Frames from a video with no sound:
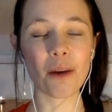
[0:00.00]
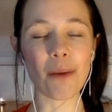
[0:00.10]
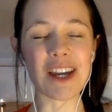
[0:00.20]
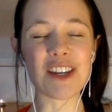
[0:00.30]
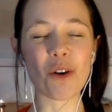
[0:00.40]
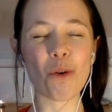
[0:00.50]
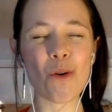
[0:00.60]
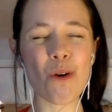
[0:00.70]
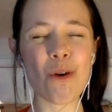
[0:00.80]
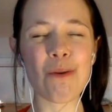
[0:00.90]
But it
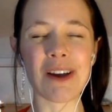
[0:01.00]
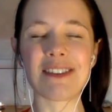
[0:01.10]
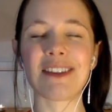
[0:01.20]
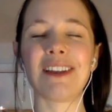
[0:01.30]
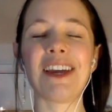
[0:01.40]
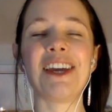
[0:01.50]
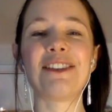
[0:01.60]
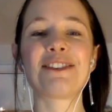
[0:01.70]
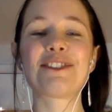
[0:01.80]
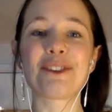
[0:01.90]
always
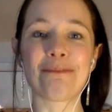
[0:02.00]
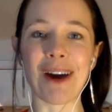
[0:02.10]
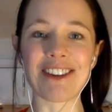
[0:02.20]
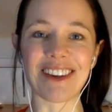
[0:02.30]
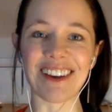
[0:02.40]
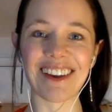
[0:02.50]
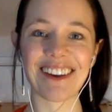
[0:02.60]
leads to magic.